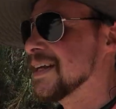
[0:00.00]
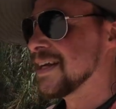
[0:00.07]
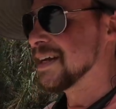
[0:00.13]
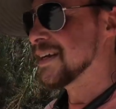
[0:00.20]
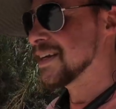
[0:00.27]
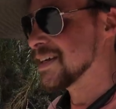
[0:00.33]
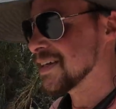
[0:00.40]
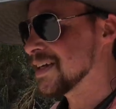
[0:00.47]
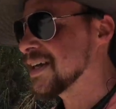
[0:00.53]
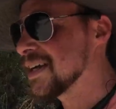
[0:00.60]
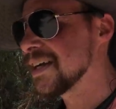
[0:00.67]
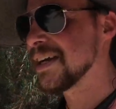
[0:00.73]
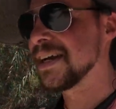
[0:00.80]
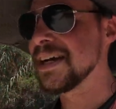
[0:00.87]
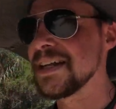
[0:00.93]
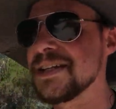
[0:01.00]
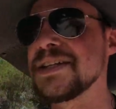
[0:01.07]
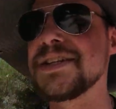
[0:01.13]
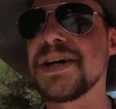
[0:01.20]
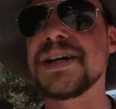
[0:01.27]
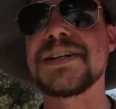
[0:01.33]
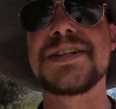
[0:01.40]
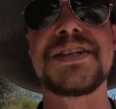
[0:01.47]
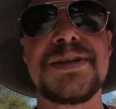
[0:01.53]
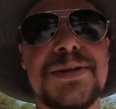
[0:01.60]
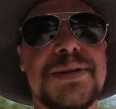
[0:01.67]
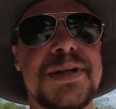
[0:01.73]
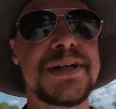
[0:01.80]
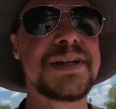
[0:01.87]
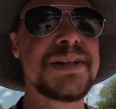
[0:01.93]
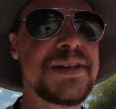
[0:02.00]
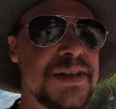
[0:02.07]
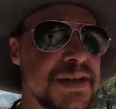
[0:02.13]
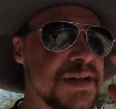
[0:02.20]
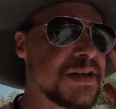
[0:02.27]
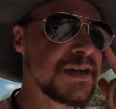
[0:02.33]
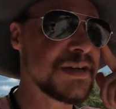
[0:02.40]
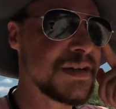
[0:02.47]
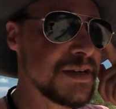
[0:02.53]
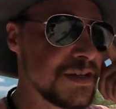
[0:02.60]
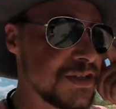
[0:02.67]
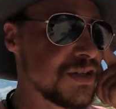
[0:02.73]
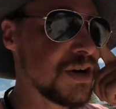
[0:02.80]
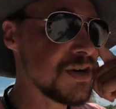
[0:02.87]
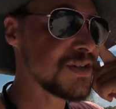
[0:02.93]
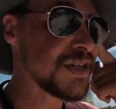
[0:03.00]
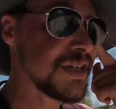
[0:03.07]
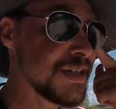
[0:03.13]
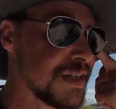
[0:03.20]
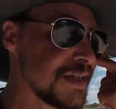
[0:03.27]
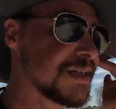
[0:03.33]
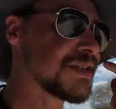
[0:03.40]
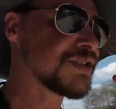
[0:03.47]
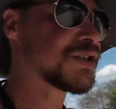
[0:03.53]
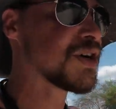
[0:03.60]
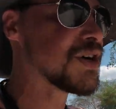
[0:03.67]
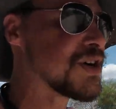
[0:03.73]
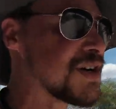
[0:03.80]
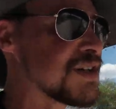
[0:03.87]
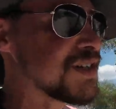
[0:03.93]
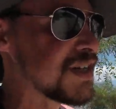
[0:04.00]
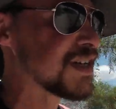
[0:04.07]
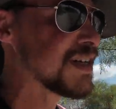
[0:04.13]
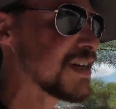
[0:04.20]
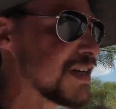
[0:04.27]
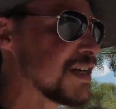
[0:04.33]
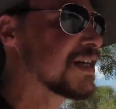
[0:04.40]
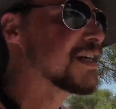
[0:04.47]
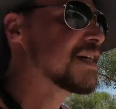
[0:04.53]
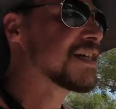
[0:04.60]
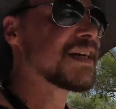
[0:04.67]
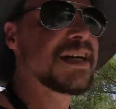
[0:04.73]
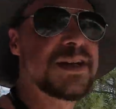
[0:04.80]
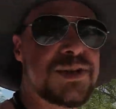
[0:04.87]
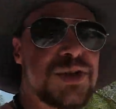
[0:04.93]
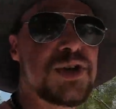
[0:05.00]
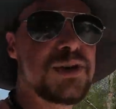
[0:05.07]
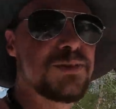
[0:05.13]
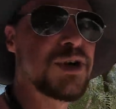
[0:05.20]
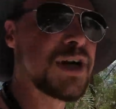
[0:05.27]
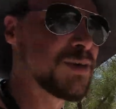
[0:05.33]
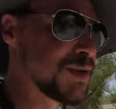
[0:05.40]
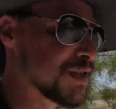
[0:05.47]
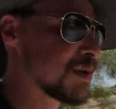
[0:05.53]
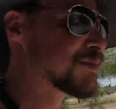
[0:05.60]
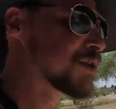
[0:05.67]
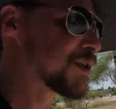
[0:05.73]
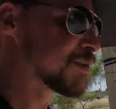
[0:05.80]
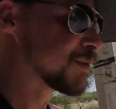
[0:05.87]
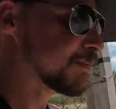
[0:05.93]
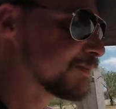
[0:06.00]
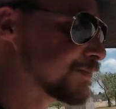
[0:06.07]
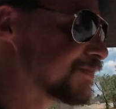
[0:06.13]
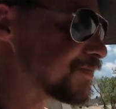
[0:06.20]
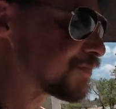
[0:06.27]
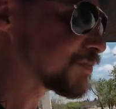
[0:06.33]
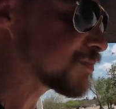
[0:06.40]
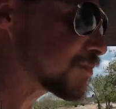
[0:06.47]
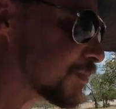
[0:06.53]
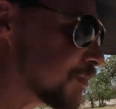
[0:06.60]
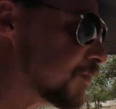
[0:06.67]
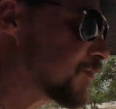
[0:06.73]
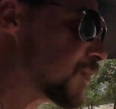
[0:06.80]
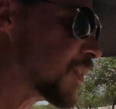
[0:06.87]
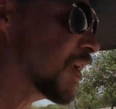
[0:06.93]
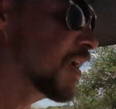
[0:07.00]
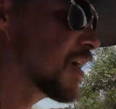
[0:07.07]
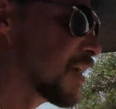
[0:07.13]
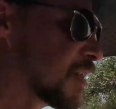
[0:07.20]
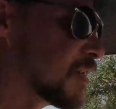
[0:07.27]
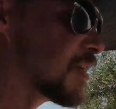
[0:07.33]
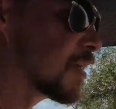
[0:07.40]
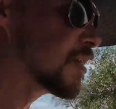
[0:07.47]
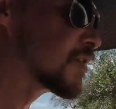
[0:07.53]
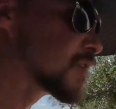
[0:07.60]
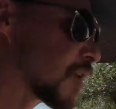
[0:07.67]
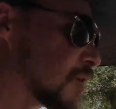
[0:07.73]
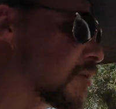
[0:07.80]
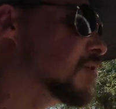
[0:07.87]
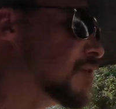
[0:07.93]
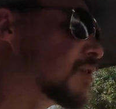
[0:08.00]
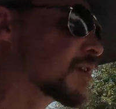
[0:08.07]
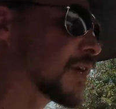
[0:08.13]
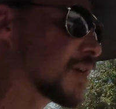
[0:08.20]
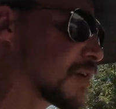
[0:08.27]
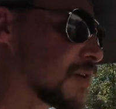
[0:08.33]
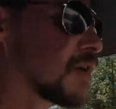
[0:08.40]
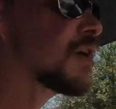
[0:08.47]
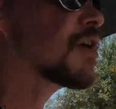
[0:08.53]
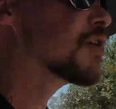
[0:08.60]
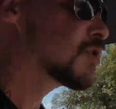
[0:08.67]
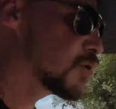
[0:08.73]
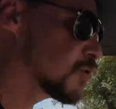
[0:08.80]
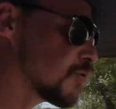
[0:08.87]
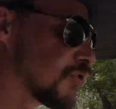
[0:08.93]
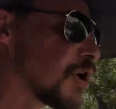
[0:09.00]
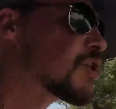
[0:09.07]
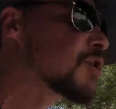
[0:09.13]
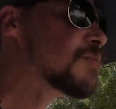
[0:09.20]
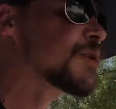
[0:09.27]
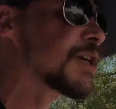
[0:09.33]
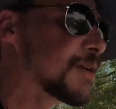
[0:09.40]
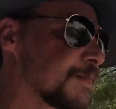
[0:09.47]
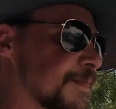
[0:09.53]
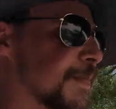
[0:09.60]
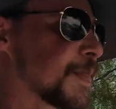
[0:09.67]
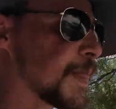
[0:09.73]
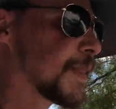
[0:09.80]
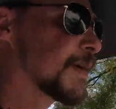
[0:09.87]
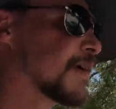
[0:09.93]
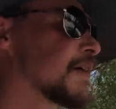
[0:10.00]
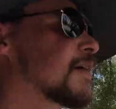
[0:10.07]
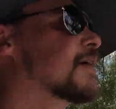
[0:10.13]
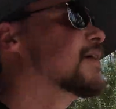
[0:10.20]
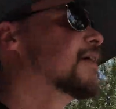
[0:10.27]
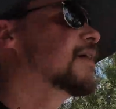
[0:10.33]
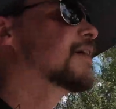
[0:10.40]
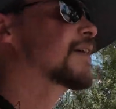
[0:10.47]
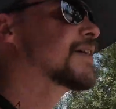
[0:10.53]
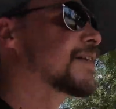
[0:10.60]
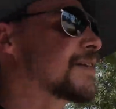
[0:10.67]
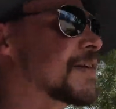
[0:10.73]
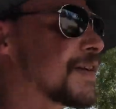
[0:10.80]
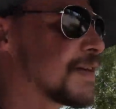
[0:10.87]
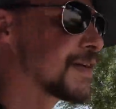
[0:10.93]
and had to talk to their sergeant in charge. And I told him what I was up to. And he said, oh, okay, you follow me. And